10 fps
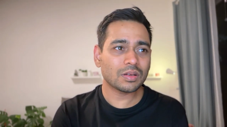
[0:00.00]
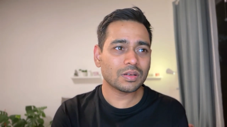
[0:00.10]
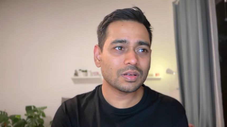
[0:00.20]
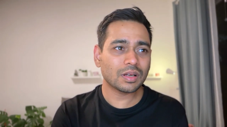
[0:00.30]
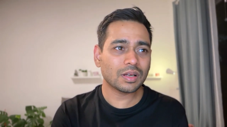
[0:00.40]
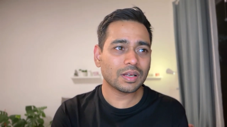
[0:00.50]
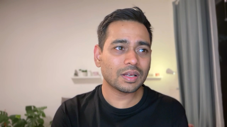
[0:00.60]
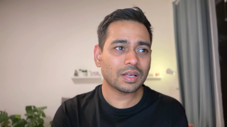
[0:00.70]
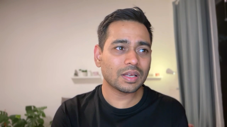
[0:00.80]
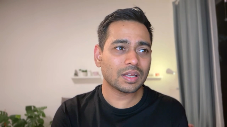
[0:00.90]

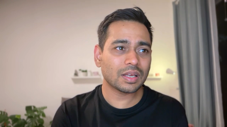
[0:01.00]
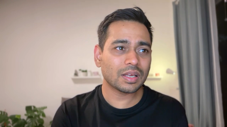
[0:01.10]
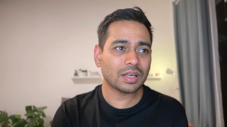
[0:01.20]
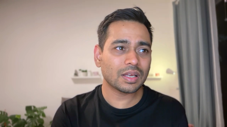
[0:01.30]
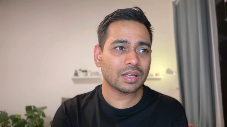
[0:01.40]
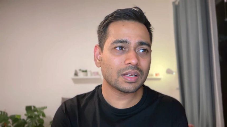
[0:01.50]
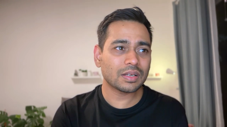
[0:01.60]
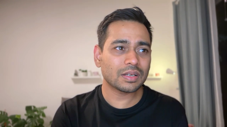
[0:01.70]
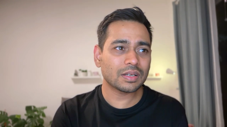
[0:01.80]
(silence)